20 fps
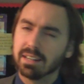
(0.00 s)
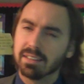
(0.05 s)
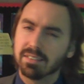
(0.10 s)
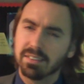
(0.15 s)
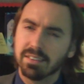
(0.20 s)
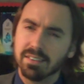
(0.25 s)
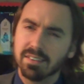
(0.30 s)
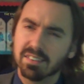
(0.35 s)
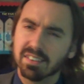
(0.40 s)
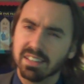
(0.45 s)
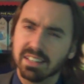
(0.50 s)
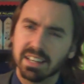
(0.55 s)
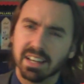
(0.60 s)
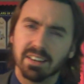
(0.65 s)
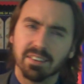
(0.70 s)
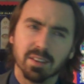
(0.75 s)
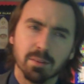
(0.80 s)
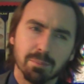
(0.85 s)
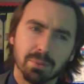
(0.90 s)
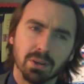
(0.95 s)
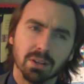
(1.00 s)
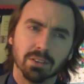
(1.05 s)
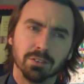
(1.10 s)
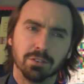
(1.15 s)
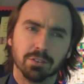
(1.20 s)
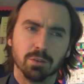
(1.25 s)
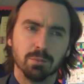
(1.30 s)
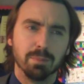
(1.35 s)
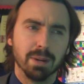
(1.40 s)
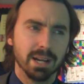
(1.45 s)
actually seek out their
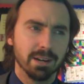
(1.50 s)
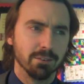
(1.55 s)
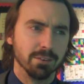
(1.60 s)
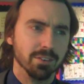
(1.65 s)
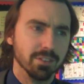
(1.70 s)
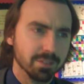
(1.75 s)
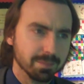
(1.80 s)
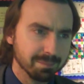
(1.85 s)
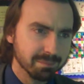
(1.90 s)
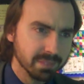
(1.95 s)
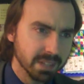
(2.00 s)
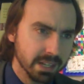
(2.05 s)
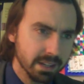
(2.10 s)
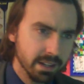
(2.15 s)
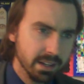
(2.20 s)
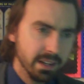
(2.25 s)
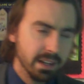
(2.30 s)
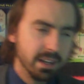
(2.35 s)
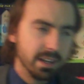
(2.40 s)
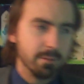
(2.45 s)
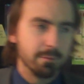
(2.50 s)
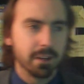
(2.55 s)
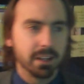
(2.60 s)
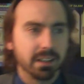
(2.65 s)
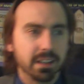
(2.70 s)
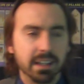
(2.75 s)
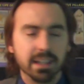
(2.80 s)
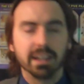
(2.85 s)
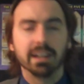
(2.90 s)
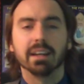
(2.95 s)
biological parents. In
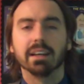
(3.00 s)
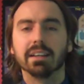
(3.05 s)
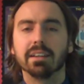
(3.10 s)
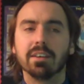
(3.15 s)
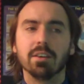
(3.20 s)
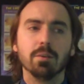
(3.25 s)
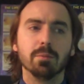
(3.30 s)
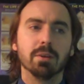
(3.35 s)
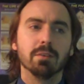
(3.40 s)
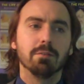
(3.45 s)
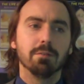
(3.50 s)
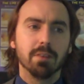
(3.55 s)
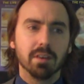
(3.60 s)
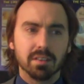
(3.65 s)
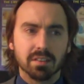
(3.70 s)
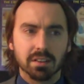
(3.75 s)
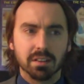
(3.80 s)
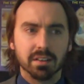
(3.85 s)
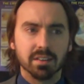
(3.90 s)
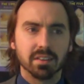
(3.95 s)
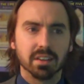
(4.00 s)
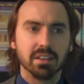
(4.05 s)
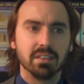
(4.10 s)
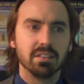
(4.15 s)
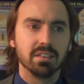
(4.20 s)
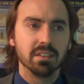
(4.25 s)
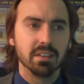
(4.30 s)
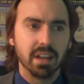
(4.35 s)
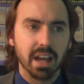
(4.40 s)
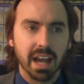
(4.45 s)
fact, the Human
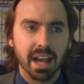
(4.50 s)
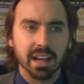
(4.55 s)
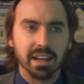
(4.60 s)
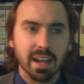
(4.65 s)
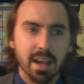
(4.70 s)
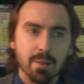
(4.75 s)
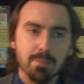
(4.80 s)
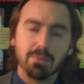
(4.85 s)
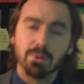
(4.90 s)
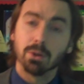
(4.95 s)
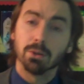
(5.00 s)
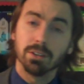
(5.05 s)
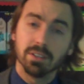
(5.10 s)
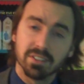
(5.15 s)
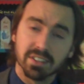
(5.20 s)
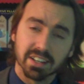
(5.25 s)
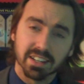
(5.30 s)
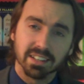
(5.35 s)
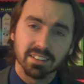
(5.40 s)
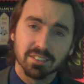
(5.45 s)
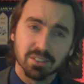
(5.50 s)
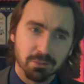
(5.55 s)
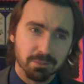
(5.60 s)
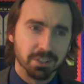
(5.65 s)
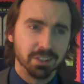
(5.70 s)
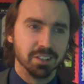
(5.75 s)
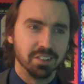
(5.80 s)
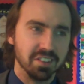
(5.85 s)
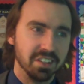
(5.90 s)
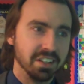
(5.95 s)
Fertilisation and Embryology Act of
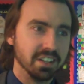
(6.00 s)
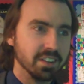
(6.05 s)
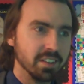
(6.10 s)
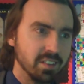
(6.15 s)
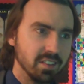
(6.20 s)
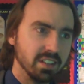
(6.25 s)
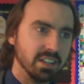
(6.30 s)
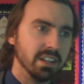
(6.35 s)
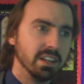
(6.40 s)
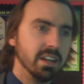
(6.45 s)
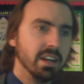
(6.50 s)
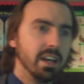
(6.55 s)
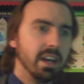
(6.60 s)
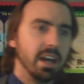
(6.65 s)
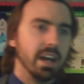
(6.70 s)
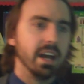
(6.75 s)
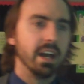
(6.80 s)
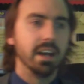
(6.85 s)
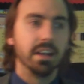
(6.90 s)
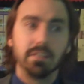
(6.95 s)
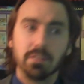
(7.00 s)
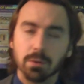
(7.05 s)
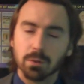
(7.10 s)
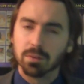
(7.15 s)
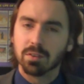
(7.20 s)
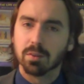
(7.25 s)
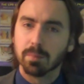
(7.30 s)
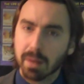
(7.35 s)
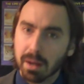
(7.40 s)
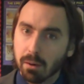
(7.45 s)
1990
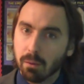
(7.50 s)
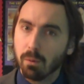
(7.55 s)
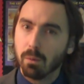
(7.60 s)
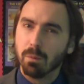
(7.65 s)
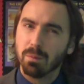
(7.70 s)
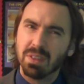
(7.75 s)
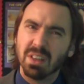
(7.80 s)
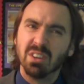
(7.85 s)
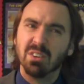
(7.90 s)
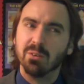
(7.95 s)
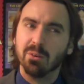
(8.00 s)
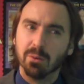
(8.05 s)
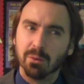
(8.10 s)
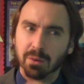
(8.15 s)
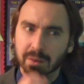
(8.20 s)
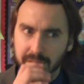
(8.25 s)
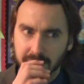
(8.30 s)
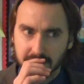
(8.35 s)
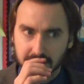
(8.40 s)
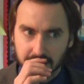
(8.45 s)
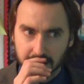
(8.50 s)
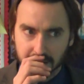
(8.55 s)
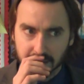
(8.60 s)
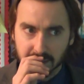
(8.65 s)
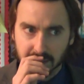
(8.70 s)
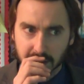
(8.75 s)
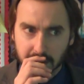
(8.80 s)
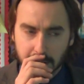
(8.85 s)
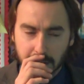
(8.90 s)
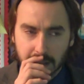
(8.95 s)
talks about the law on this case.